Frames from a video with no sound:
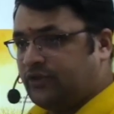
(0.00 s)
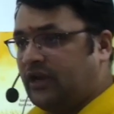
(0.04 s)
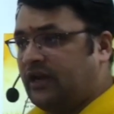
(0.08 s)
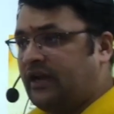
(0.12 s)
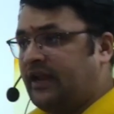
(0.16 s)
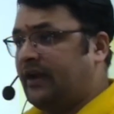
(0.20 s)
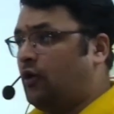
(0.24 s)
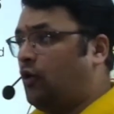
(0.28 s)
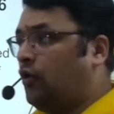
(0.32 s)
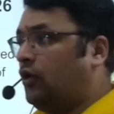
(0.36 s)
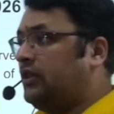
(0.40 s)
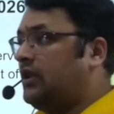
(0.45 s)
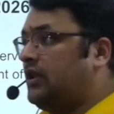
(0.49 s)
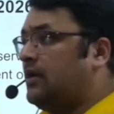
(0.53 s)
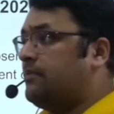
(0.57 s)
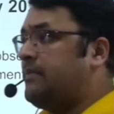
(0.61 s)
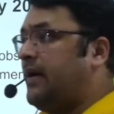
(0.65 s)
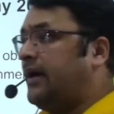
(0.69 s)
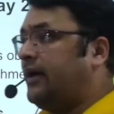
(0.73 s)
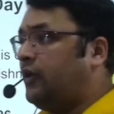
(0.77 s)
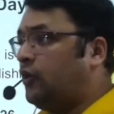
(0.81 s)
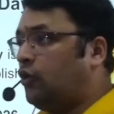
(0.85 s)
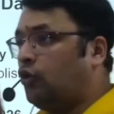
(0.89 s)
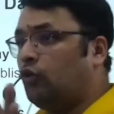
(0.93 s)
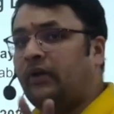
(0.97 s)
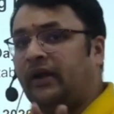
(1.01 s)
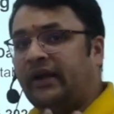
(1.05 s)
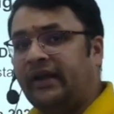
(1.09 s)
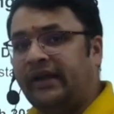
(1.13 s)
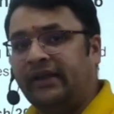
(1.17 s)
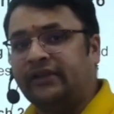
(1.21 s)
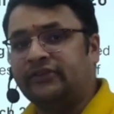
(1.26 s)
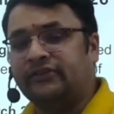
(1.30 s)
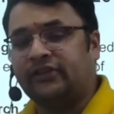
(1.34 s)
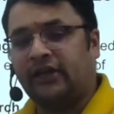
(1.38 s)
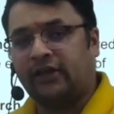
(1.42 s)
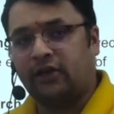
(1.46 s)
and all the metro
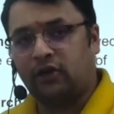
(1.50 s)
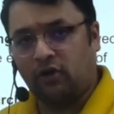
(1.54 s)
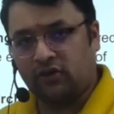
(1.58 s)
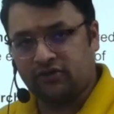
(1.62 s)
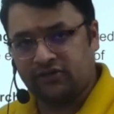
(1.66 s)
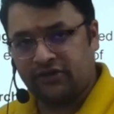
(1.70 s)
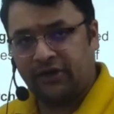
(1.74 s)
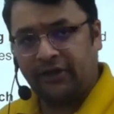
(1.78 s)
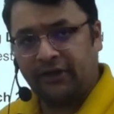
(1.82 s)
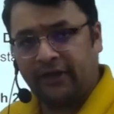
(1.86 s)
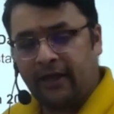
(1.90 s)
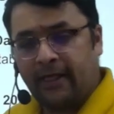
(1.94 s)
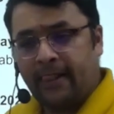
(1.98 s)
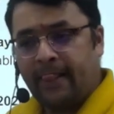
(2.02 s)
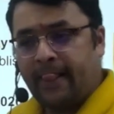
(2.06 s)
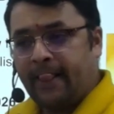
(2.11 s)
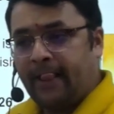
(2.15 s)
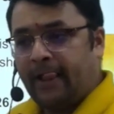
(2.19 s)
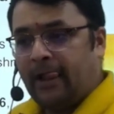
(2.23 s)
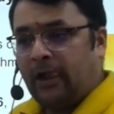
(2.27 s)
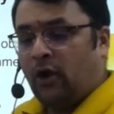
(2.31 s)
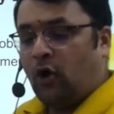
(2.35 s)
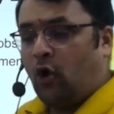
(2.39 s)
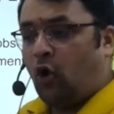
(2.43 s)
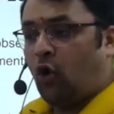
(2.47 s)
buildings across India, all